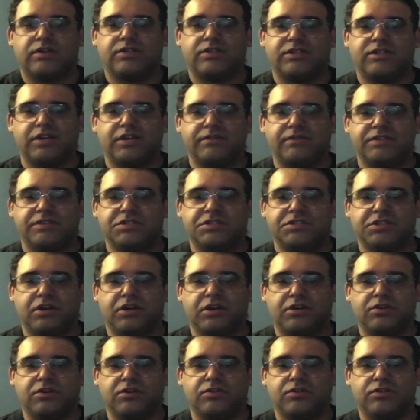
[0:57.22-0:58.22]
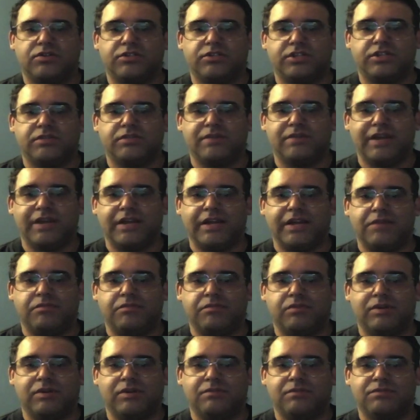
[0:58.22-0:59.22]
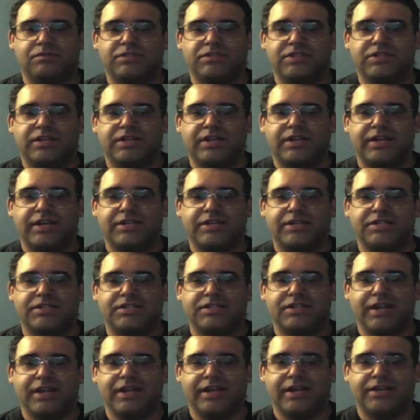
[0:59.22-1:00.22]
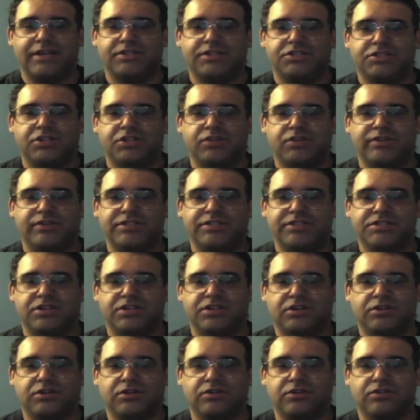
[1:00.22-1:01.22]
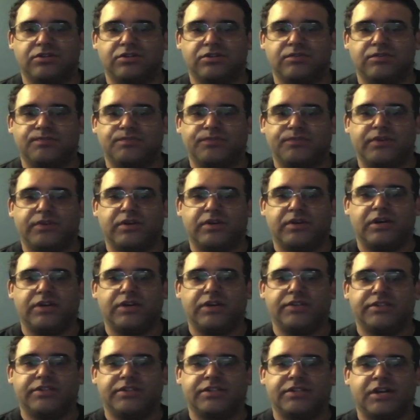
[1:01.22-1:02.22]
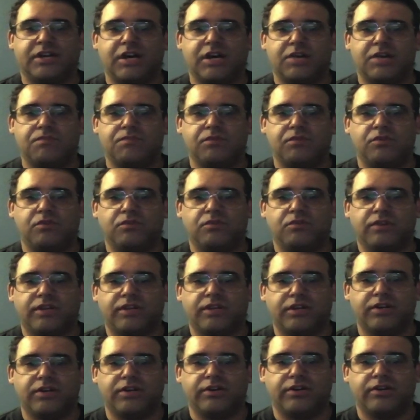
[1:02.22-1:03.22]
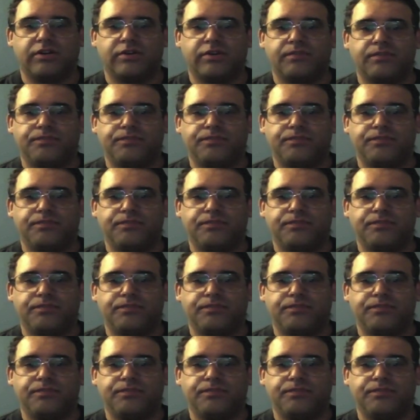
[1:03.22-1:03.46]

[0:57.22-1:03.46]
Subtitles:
David Zucker, Jim Abrams, and Jerry Zucker. On the top over here